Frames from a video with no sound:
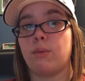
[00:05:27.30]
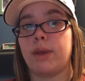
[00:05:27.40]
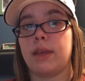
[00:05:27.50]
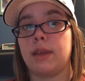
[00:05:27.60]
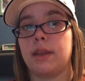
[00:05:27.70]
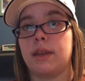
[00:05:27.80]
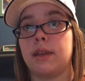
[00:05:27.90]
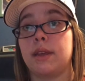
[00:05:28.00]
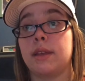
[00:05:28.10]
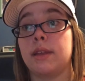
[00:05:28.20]
We
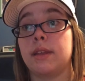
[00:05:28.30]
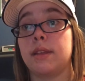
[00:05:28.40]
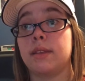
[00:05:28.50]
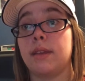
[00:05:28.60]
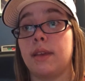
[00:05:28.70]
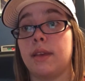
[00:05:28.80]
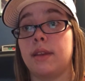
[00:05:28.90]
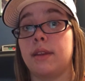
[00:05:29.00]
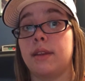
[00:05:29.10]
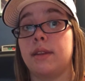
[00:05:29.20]
said
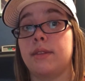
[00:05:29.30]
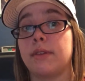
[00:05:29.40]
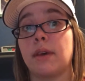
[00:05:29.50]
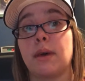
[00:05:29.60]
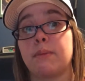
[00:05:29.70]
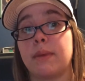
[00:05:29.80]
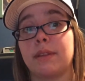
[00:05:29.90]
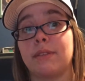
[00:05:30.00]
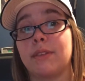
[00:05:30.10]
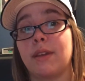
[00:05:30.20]
stuff
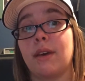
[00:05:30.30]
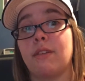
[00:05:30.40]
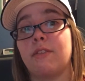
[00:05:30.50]
and stuff,